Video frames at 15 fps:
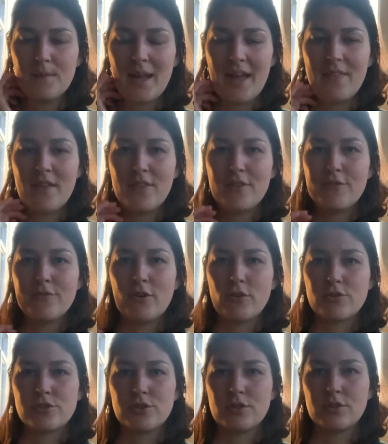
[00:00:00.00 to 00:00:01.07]
And then the
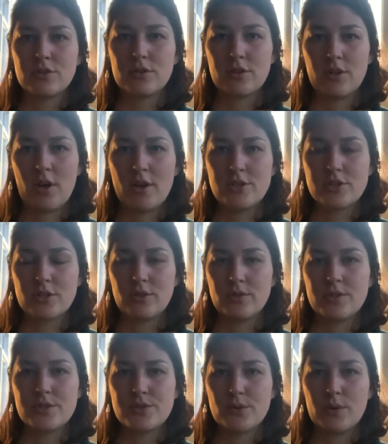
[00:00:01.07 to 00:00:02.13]
functional neurological
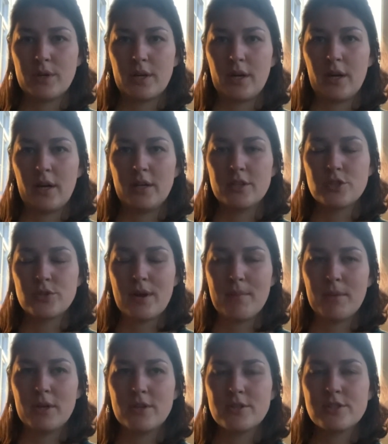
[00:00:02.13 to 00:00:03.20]
disorder and
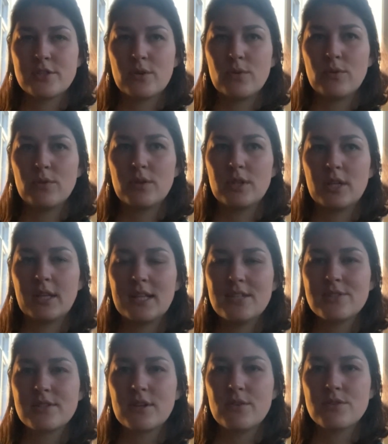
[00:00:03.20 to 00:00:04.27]
tremors. So the
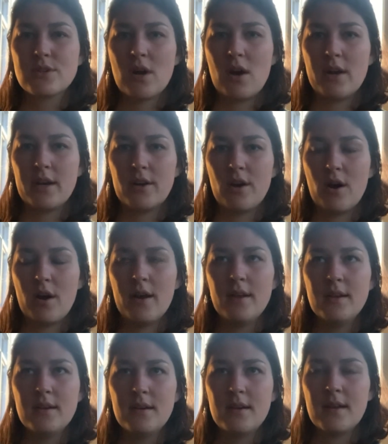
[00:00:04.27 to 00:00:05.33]
list goes on and
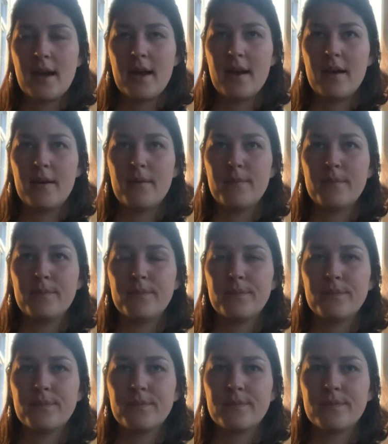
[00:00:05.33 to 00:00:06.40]
on.
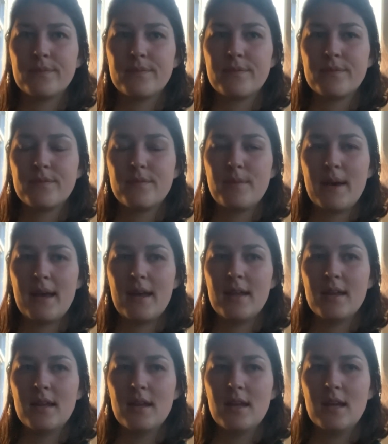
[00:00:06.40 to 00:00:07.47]
But
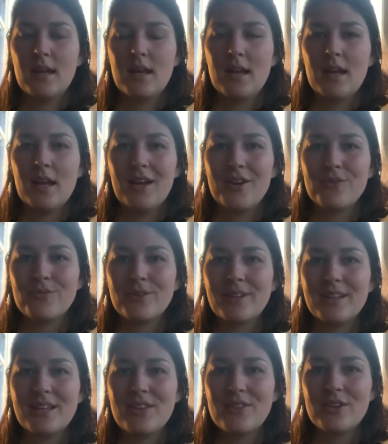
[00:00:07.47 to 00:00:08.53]

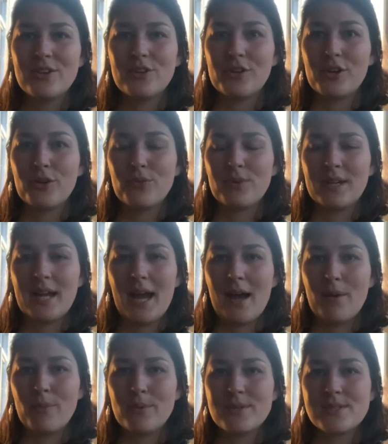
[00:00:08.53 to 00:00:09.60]
really the neuro
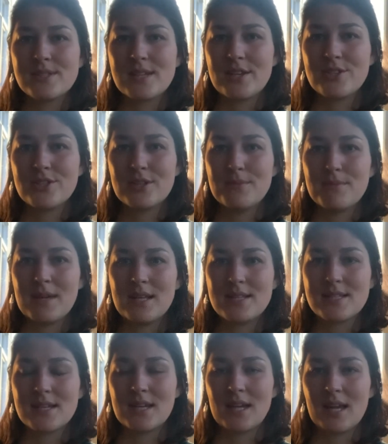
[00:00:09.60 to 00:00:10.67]
rehab was such an
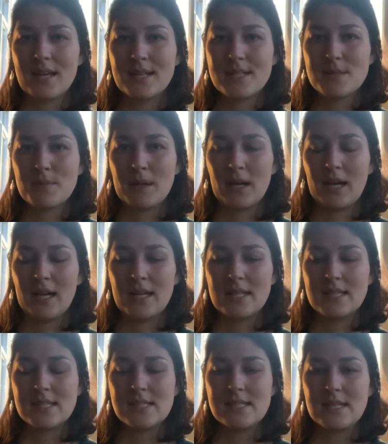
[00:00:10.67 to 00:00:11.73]
amazing
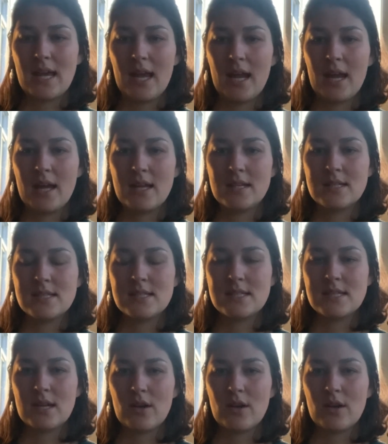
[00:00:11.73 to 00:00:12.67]
experience, and